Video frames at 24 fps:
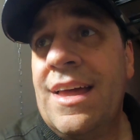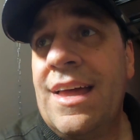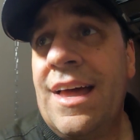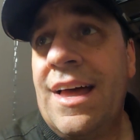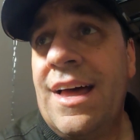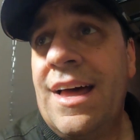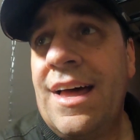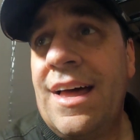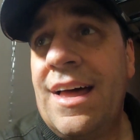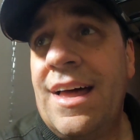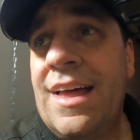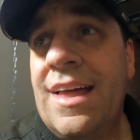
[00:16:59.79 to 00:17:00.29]

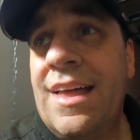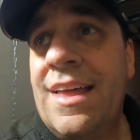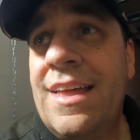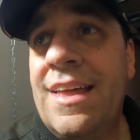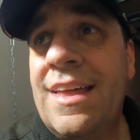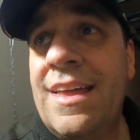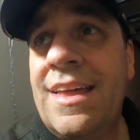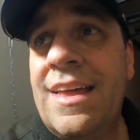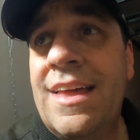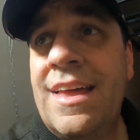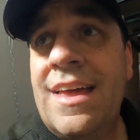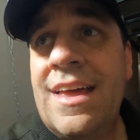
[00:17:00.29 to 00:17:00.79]

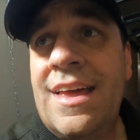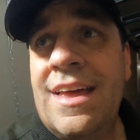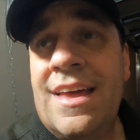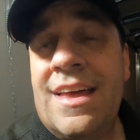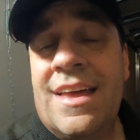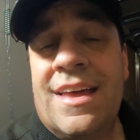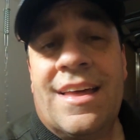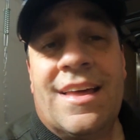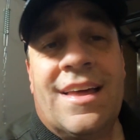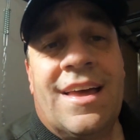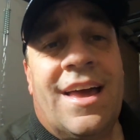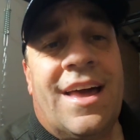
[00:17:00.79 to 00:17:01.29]

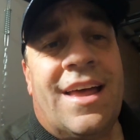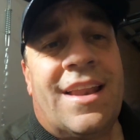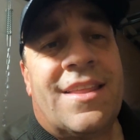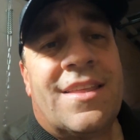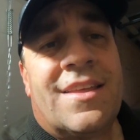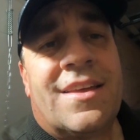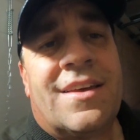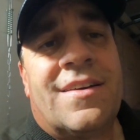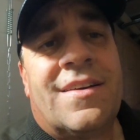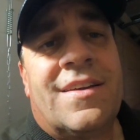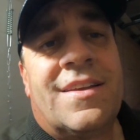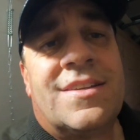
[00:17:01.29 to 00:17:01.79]
out of
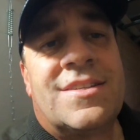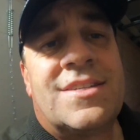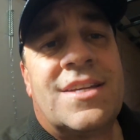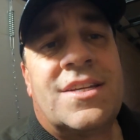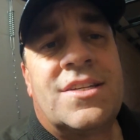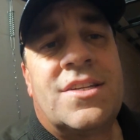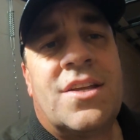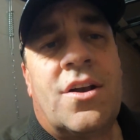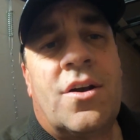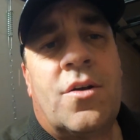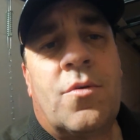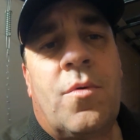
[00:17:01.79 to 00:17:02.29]
the
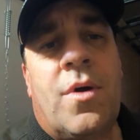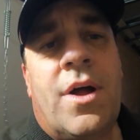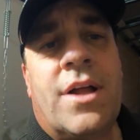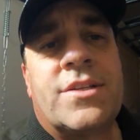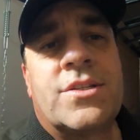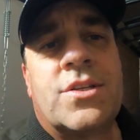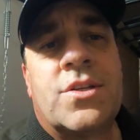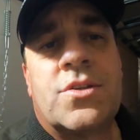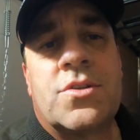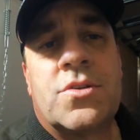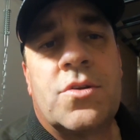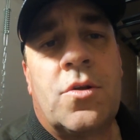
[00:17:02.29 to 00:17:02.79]
600
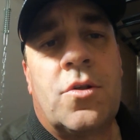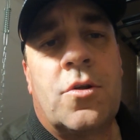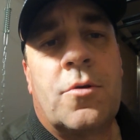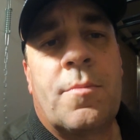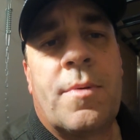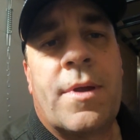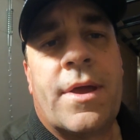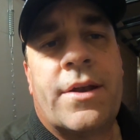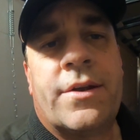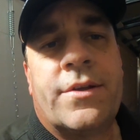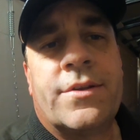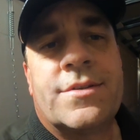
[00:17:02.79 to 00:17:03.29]
watts in solar
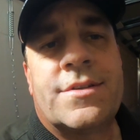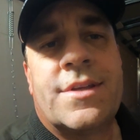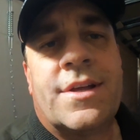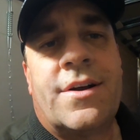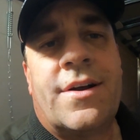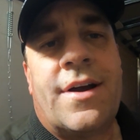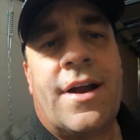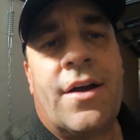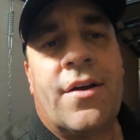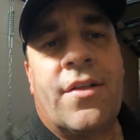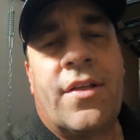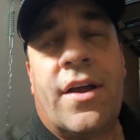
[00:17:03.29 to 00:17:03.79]
panels that
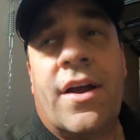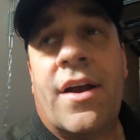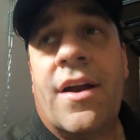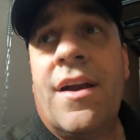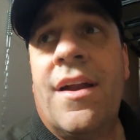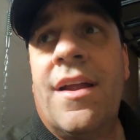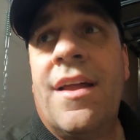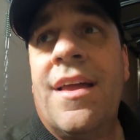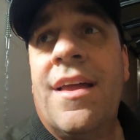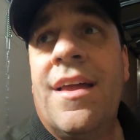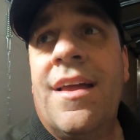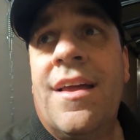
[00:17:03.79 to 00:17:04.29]
are out there,
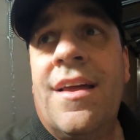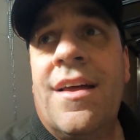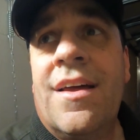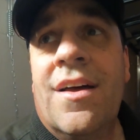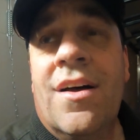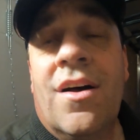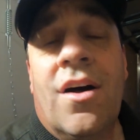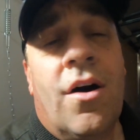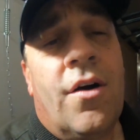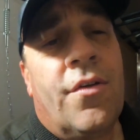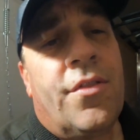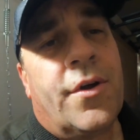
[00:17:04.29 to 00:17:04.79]

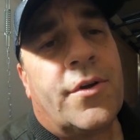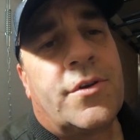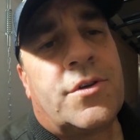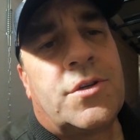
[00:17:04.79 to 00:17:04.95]
although